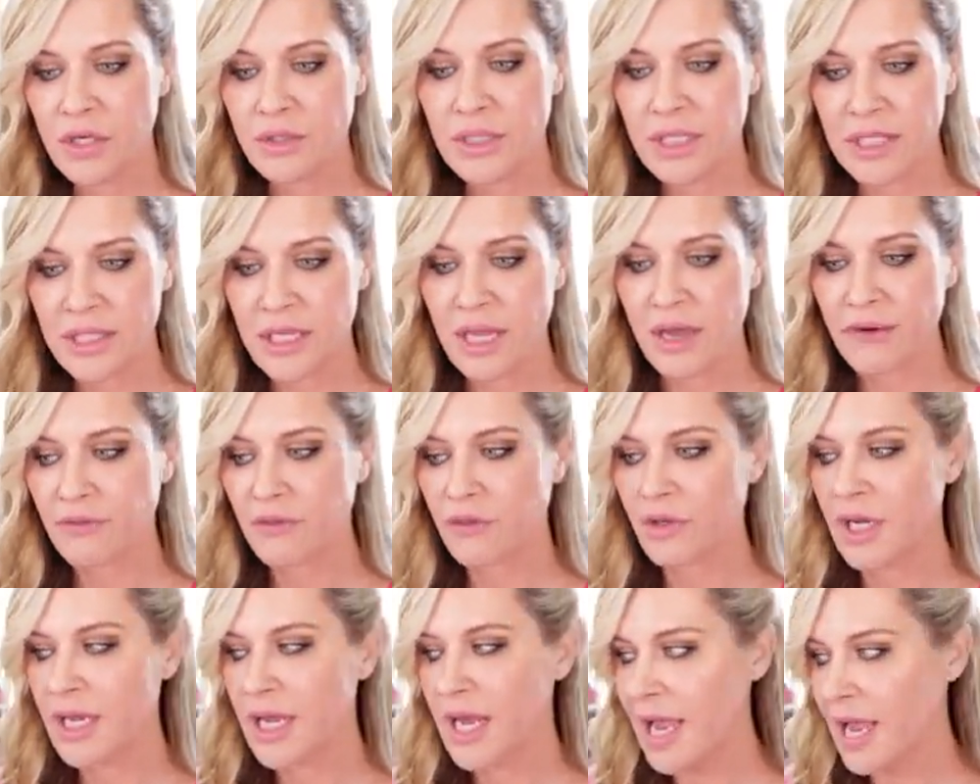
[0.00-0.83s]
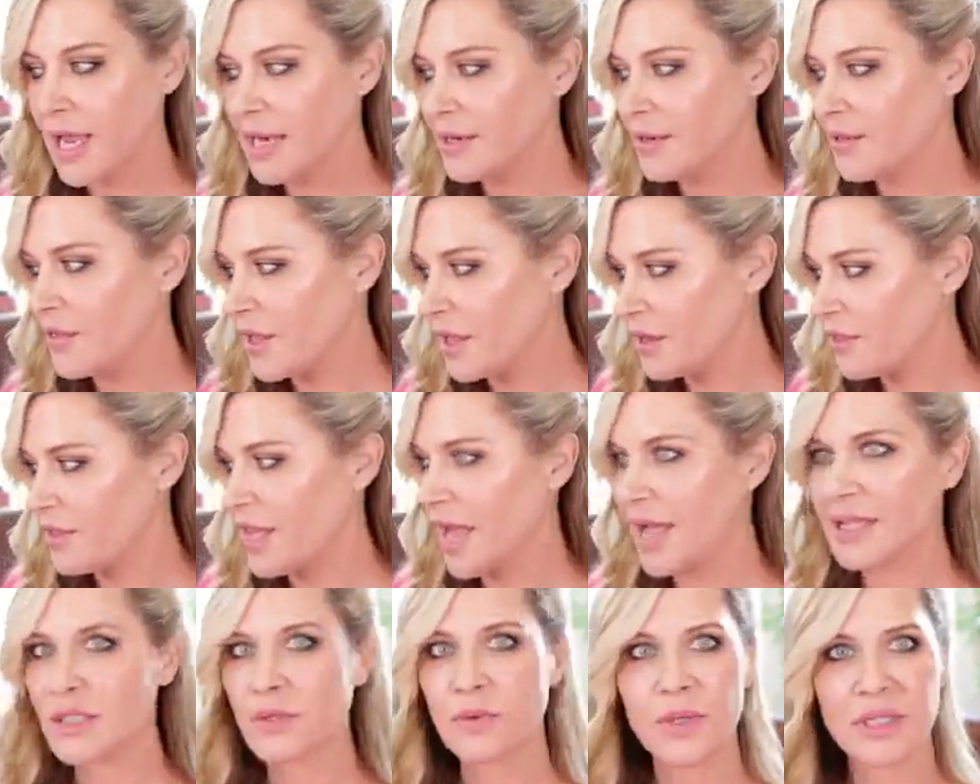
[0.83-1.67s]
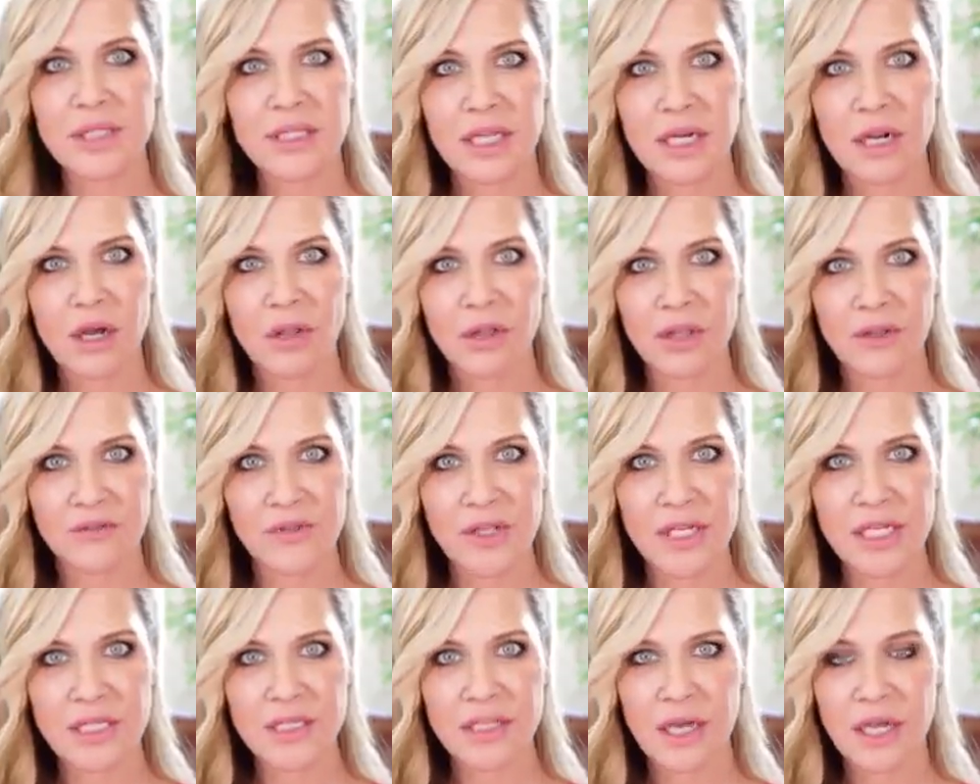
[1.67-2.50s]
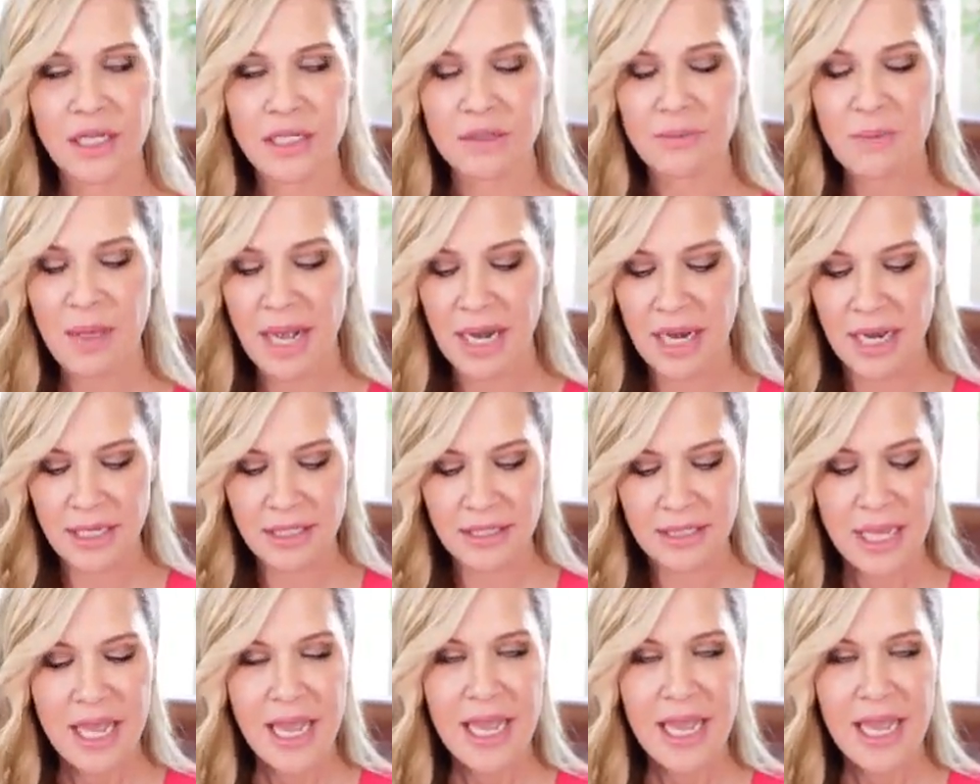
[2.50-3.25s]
discovery, and then that's what's in all of these cosmetics.